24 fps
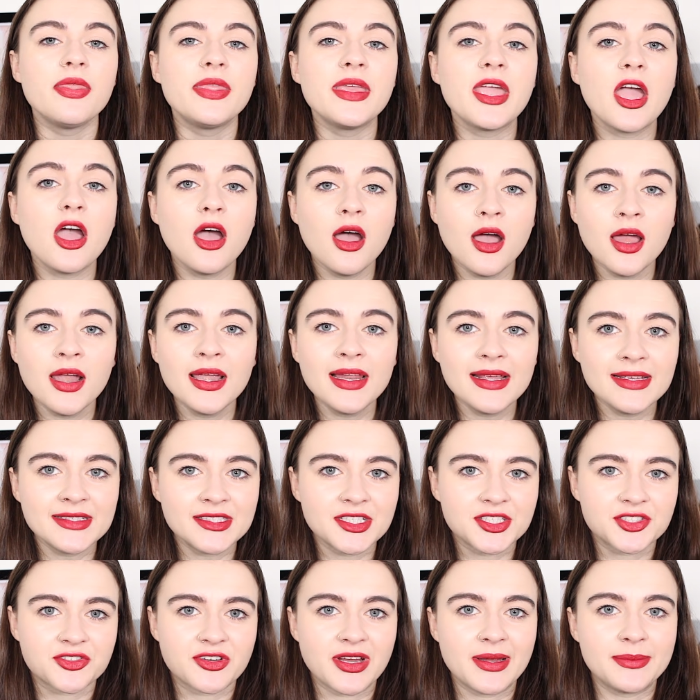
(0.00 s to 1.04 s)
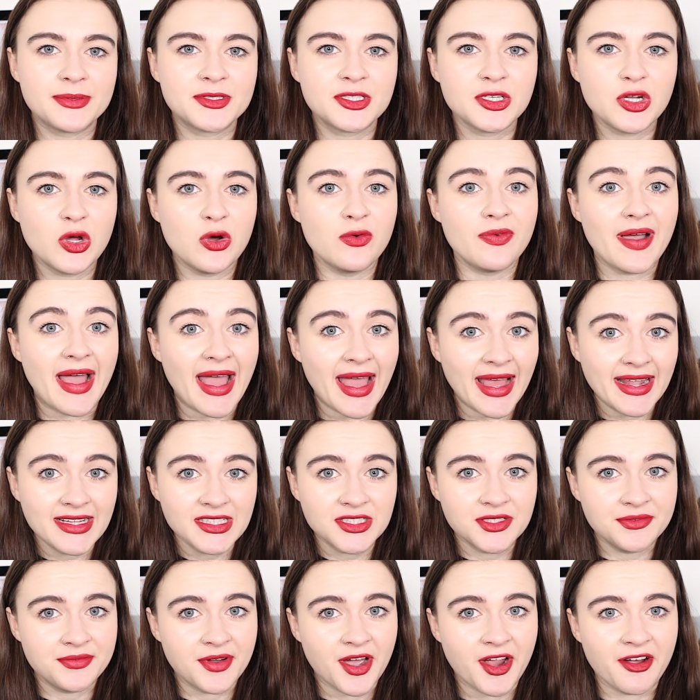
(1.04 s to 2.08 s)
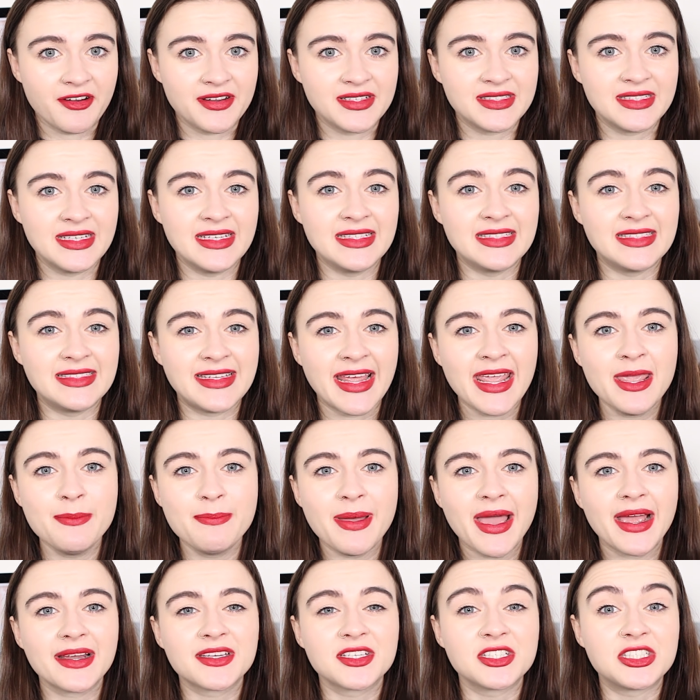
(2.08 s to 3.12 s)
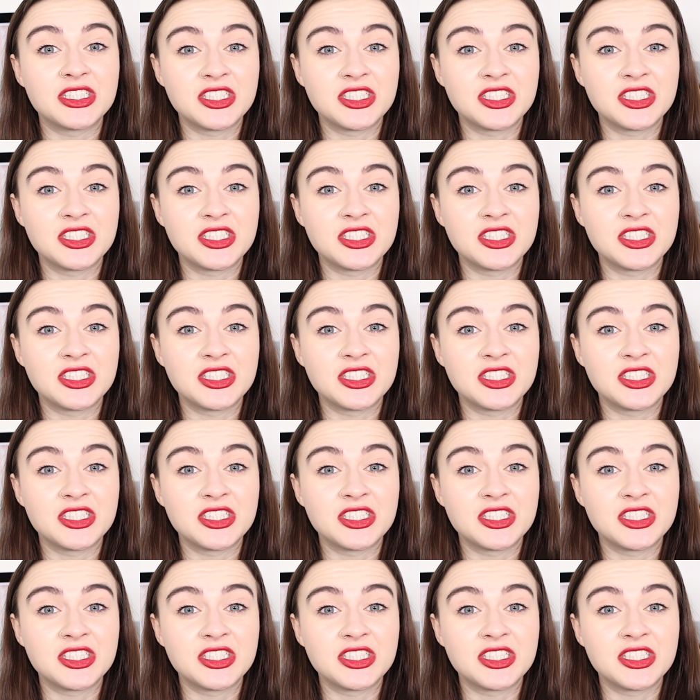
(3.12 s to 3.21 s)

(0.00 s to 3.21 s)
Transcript: The earliest description of hantaviruses date back to